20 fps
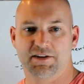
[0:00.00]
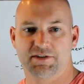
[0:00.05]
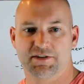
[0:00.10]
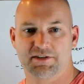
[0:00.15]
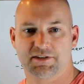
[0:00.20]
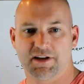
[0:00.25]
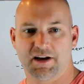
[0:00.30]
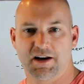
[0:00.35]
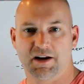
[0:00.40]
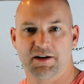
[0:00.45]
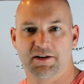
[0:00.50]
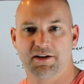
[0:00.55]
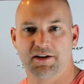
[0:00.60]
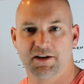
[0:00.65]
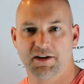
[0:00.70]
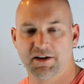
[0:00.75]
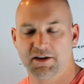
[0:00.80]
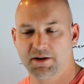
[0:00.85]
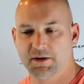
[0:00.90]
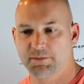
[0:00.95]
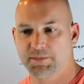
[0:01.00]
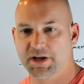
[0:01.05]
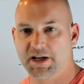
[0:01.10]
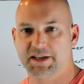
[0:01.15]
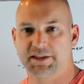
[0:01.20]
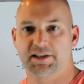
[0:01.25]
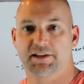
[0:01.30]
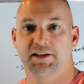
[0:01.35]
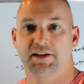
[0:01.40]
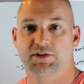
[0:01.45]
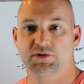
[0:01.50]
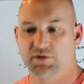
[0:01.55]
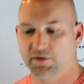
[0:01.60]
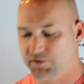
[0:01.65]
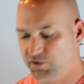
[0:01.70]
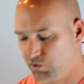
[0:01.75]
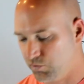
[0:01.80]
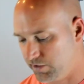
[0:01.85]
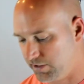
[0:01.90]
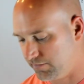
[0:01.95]
It's just kind of picking the lesser
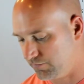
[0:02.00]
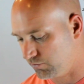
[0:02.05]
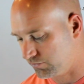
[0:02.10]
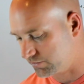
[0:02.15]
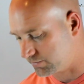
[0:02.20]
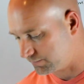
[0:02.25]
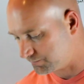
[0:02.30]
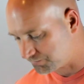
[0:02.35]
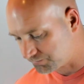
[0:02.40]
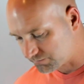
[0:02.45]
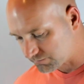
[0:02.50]
of two evils.